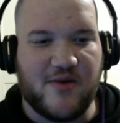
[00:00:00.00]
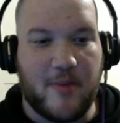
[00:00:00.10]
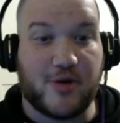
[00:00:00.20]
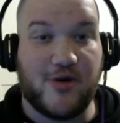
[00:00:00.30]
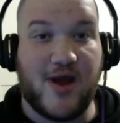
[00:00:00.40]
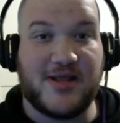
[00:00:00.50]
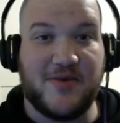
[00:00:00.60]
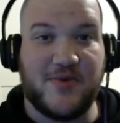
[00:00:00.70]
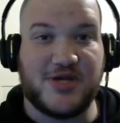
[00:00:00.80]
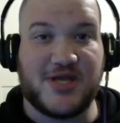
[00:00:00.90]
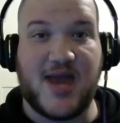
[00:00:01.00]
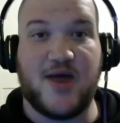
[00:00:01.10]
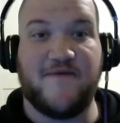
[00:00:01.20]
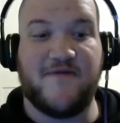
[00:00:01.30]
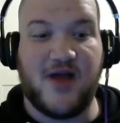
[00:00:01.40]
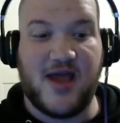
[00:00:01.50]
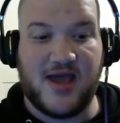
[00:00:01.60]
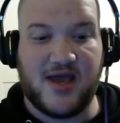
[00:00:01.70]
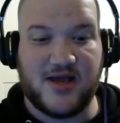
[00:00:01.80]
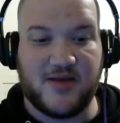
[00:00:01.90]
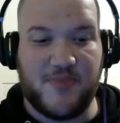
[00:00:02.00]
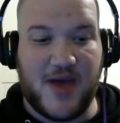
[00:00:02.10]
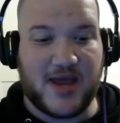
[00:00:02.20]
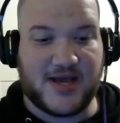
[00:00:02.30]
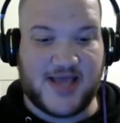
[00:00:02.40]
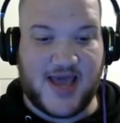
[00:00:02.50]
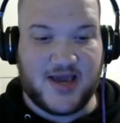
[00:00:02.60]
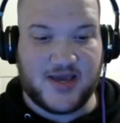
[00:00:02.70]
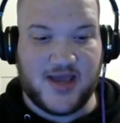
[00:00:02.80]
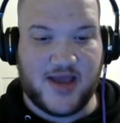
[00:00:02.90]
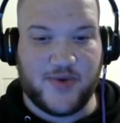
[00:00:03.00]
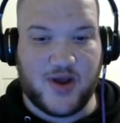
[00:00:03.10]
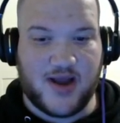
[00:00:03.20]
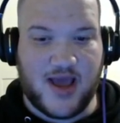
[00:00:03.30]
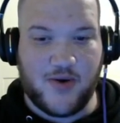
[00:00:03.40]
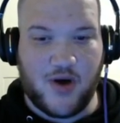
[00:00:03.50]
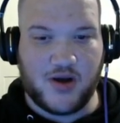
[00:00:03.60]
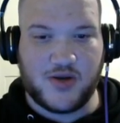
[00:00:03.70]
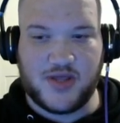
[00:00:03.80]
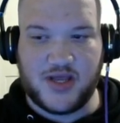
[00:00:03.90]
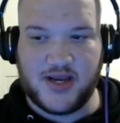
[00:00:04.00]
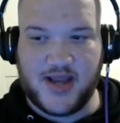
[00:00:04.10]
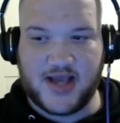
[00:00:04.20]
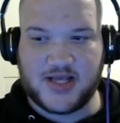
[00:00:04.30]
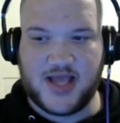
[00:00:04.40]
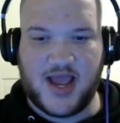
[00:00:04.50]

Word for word: remember correctly, we just got over a panic attack, and we are now onto the next